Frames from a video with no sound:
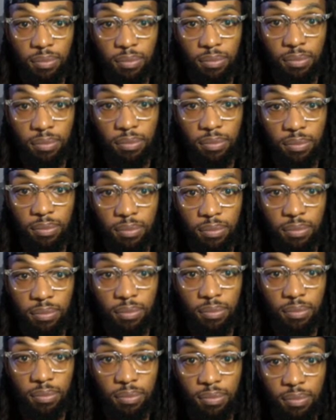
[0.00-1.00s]

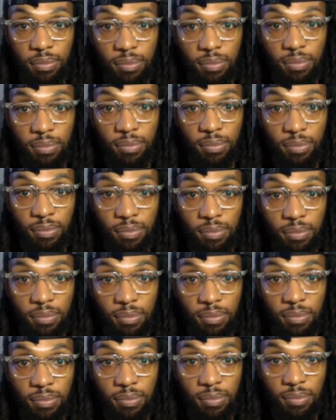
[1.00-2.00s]

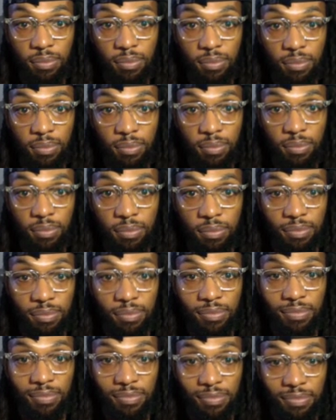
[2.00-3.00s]

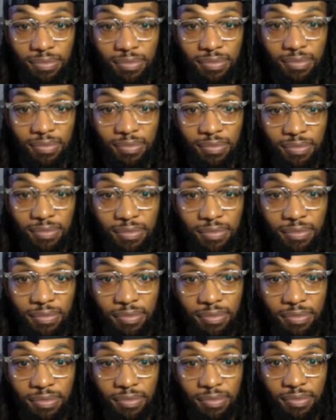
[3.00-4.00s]

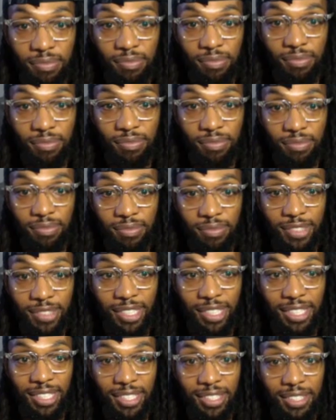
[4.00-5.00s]

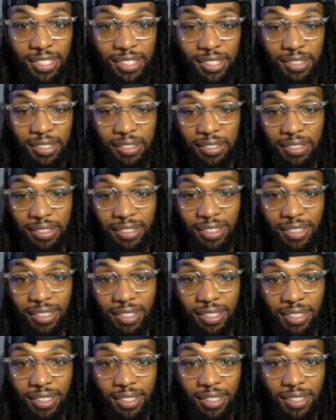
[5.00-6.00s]

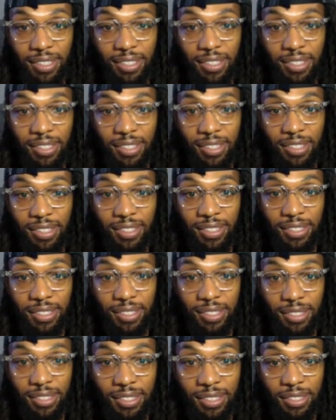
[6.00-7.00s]

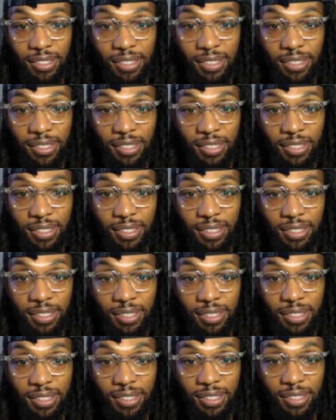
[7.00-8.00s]
The person shown says nothing.